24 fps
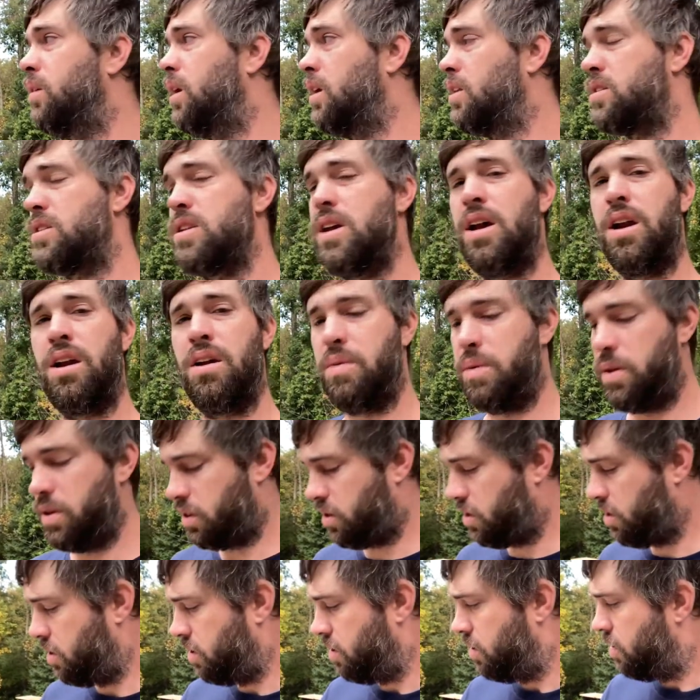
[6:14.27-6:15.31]
it's not
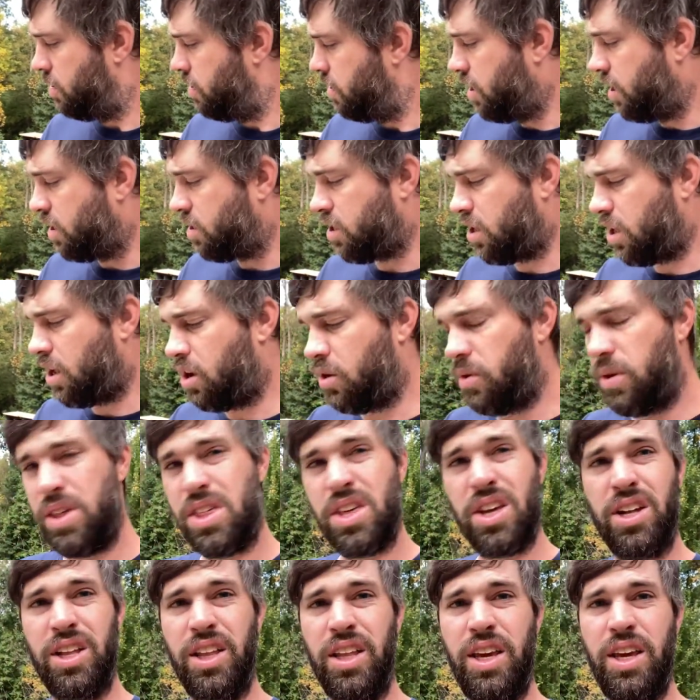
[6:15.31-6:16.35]
always it's not always
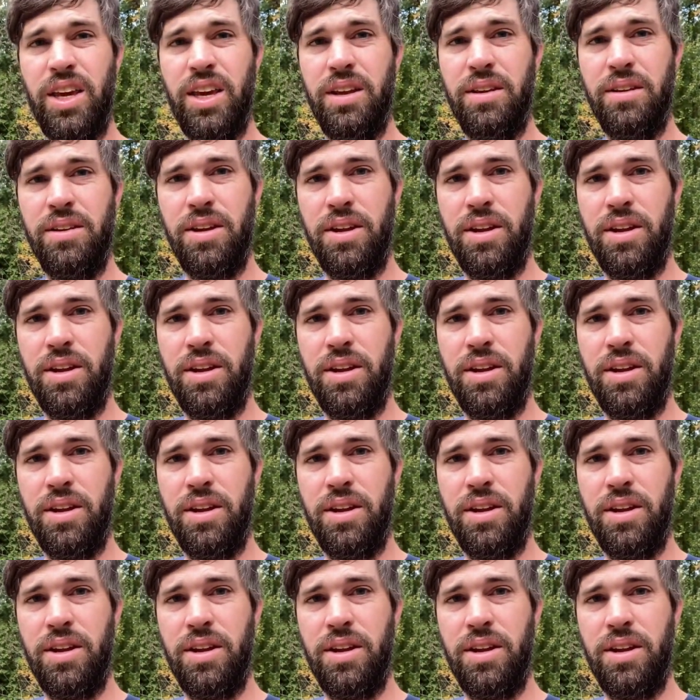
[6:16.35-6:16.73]
clean.